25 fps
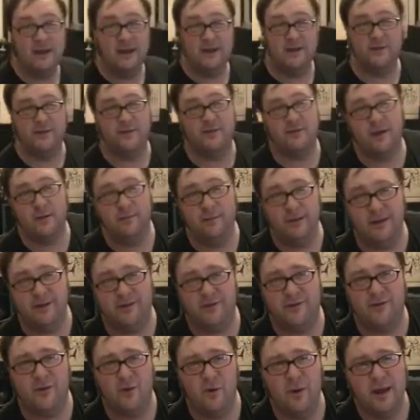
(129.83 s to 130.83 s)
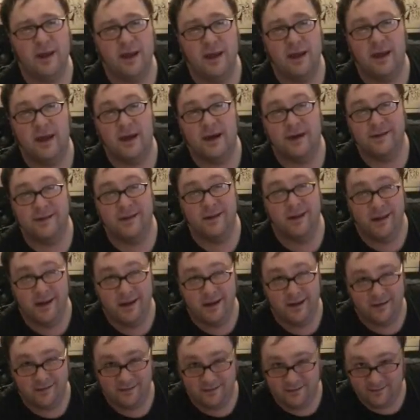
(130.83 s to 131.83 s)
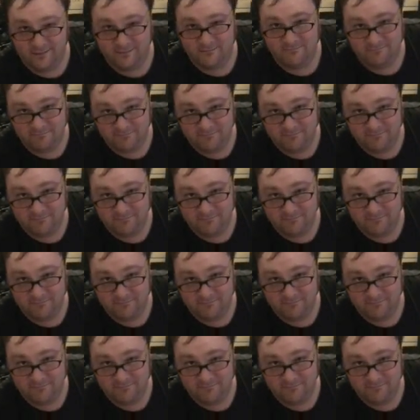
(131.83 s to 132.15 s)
It's a bit squeaky on the ear.